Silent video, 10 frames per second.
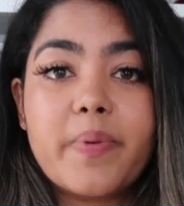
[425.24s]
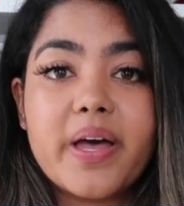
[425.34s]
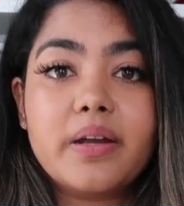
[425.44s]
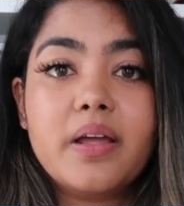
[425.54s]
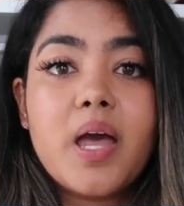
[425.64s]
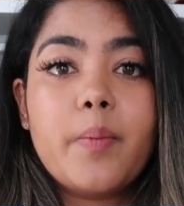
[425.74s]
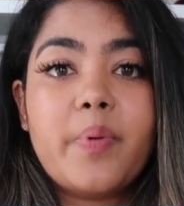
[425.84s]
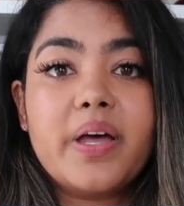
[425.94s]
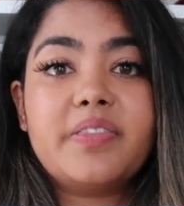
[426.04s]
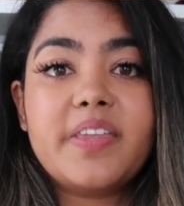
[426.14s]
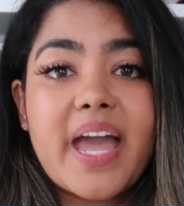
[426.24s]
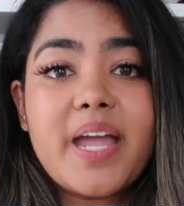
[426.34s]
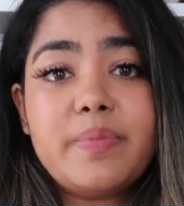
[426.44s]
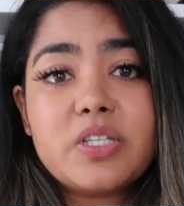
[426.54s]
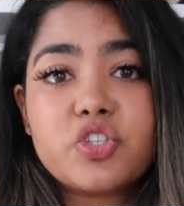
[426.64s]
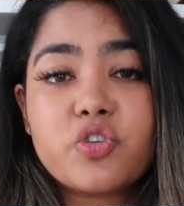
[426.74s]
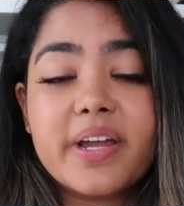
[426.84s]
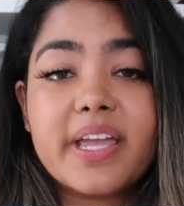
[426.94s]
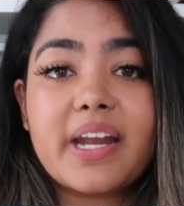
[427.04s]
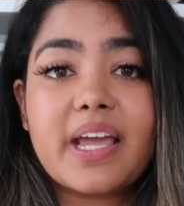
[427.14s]
burn, but the aim is to try
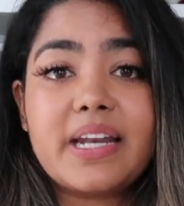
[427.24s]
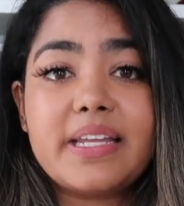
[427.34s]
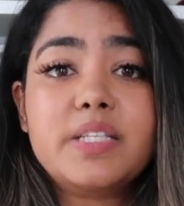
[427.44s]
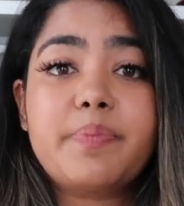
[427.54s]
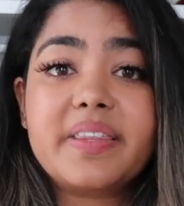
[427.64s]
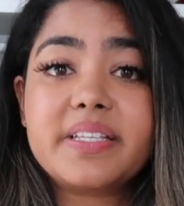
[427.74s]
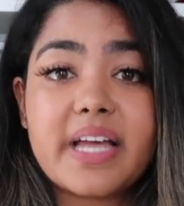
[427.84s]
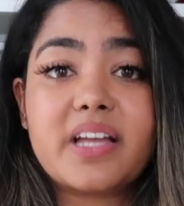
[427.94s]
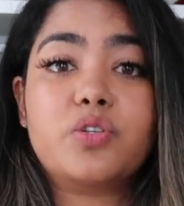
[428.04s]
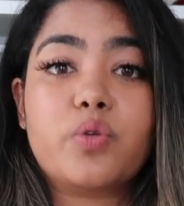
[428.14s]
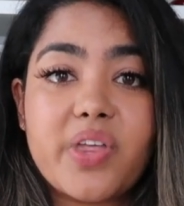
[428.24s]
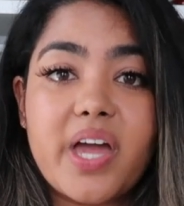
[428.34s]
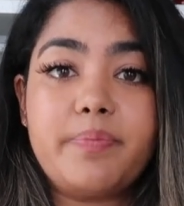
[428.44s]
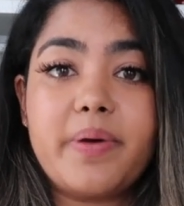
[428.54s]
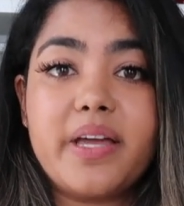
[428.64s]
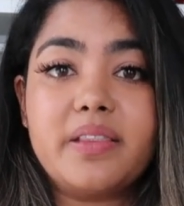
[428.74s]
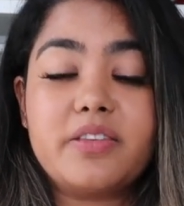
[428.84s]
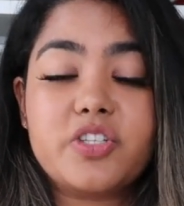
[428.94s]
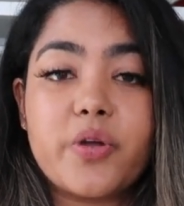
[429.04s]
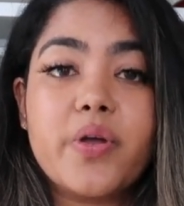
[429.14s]
and get it at least by the 2nd or 3rd
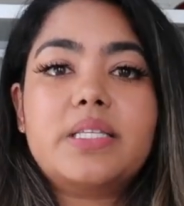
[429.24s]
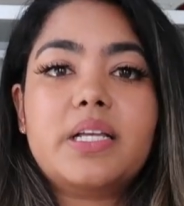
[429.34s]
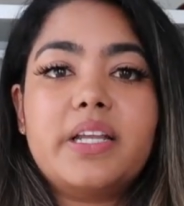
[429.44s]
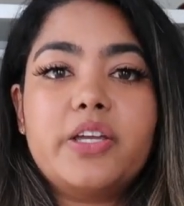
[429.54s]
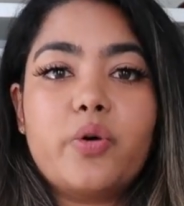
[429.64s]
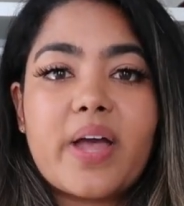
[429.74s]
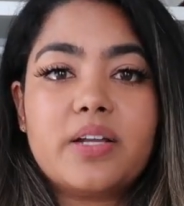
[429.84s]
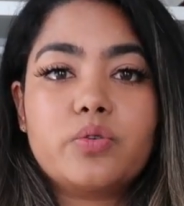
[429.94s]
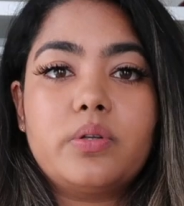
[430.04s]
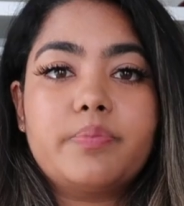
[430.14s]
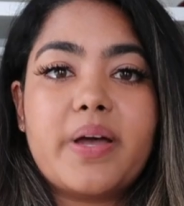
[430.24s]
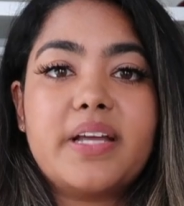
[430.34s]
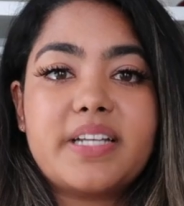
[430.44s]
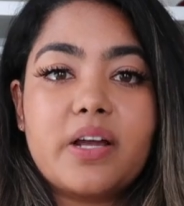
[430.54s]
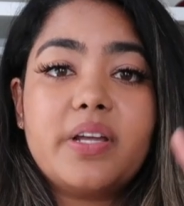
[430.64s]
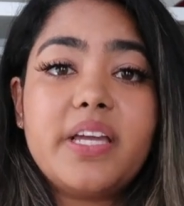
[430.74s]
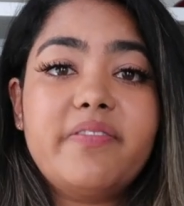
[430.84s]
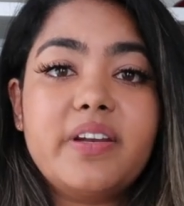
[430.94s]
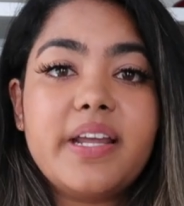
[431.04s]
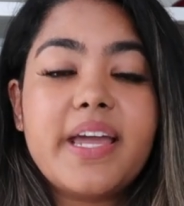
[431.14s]
burn. So basically your candle will burn down
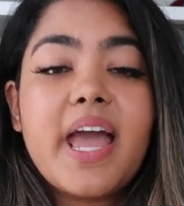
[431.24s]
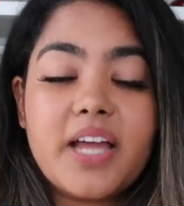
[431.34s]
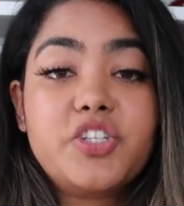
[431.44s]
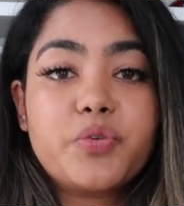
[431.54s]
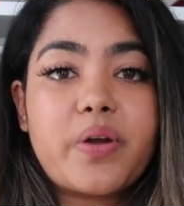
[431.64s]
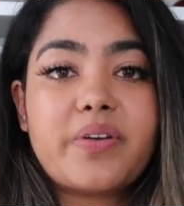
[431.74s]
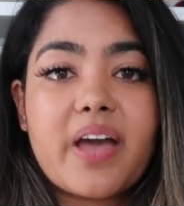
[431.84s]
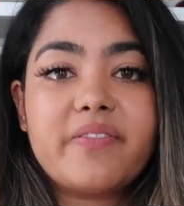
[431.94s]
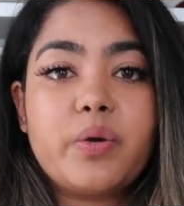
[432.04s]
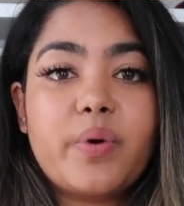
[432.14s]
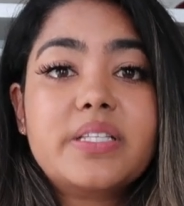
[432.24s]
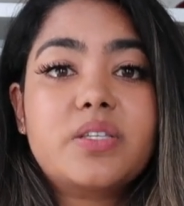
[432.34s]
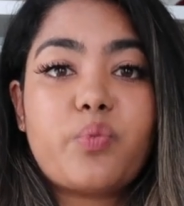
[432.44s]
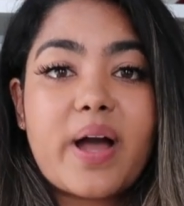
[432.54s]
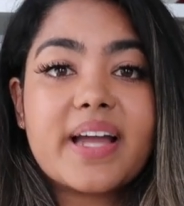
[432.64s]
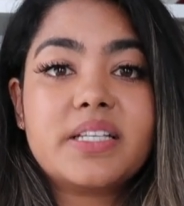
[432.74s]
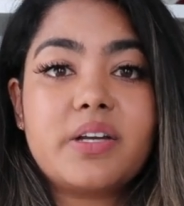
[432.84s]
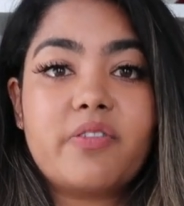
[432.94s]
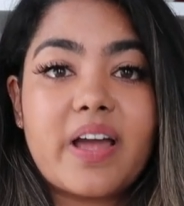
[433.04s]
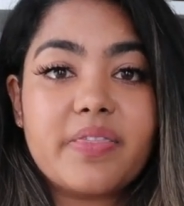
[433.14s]
evenly and you won't have any wasted wax
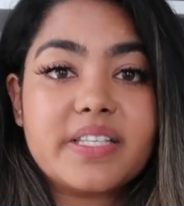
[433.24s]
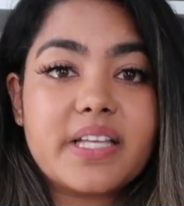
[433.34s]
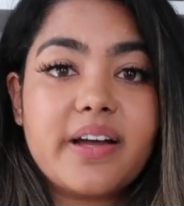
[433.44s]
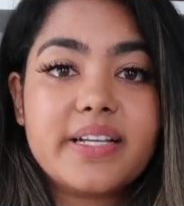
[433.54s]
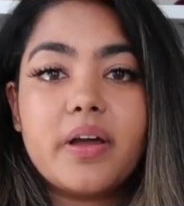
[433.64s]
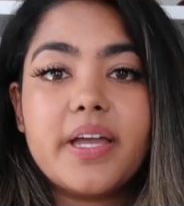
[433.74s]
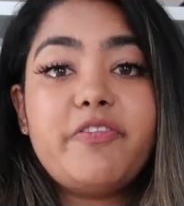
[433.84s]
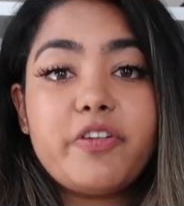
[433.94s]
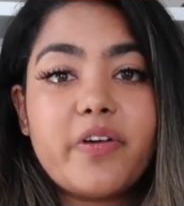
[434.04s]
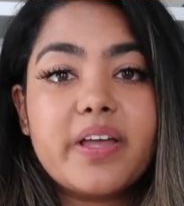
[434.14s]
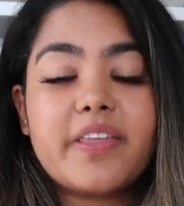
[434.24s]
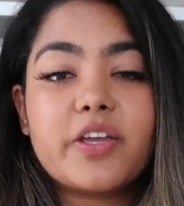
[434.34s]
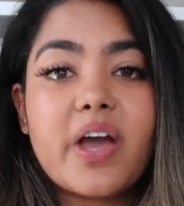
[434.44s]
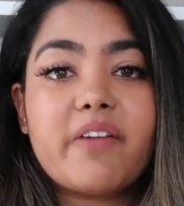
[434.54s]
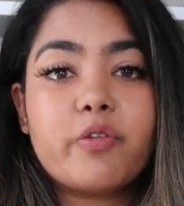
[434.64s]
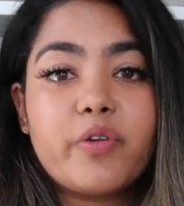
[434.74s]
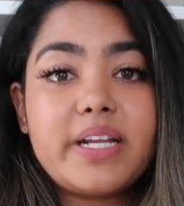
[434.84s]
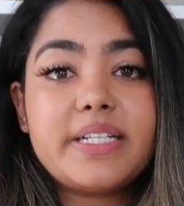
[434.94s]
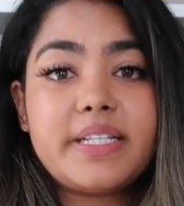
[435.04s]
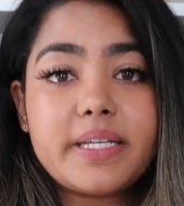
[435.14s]
around the side. If you find that you have a
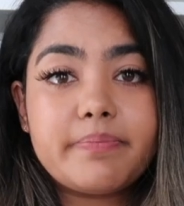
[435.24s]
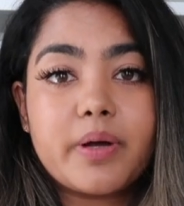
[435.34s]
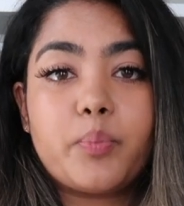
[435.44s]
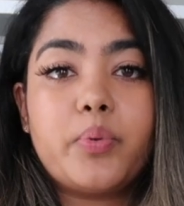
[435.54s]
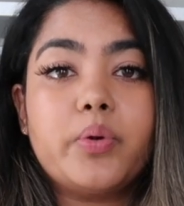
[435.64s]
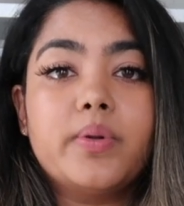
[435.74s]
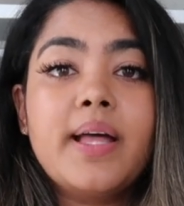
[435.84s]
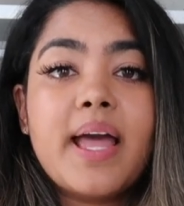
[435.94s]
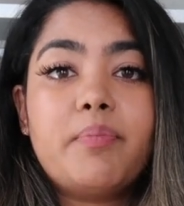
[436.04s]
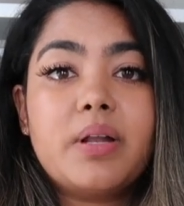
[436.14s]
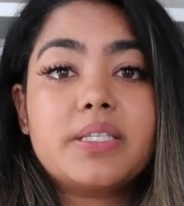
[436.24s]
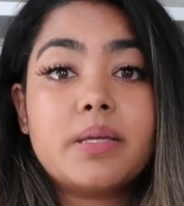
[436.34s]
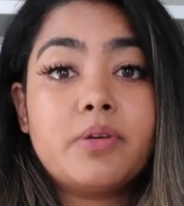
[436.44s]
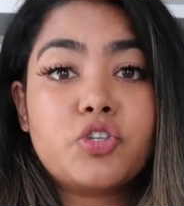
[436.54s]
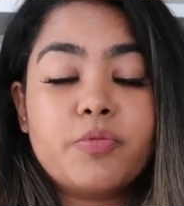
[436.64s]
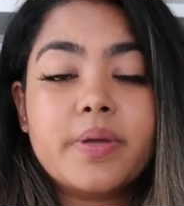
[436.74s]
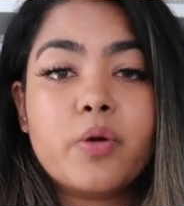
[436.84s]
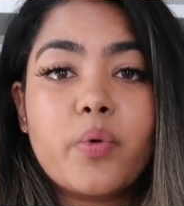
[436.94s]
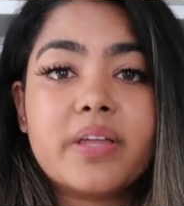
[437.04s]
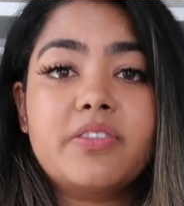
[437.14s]
really deep melt pool plus a
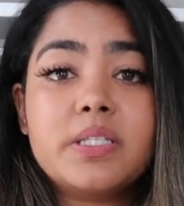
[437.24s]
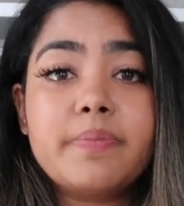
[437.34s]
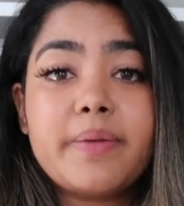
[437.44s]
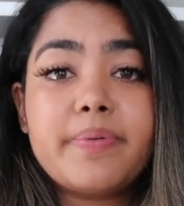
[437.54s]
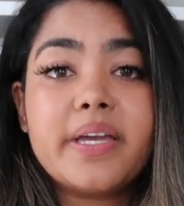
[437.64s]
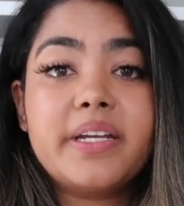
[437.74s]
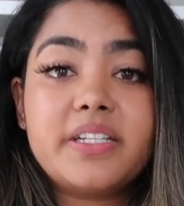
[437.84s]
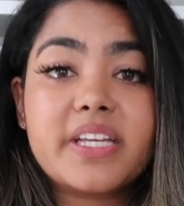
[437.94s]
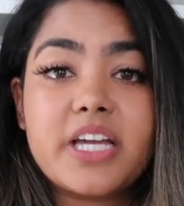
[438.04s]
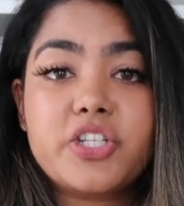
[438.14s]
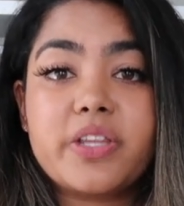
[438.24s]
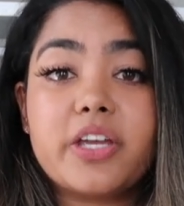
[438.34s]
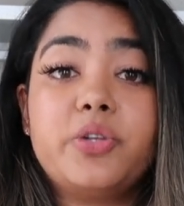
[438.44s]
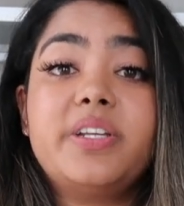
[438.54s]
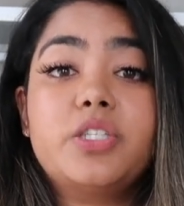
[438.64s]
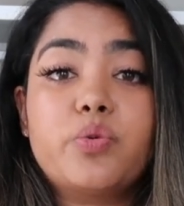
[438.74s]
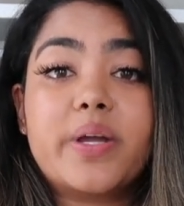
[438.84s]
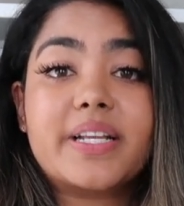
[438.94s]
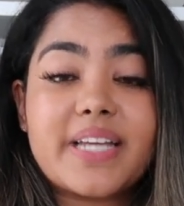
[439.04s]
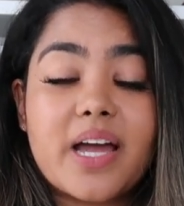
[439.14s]
mushrooming wick, this may be an indication that you need to
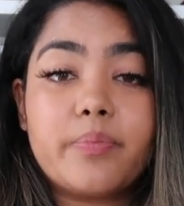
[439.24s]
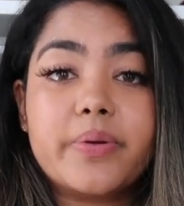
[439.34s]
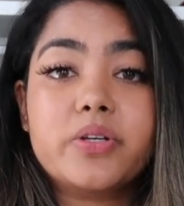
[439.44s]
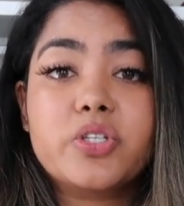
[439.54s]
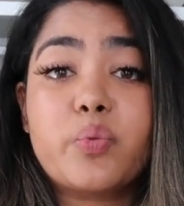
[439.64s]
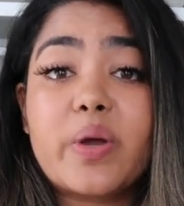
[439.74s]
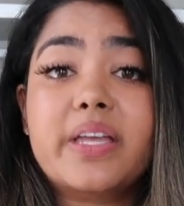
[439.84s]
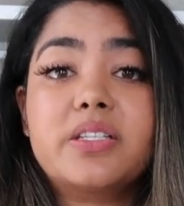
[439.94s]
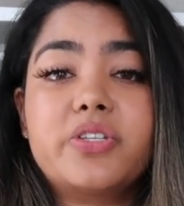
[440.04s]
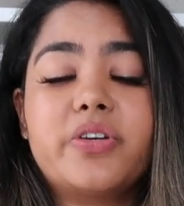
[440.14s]
wick down because your wick is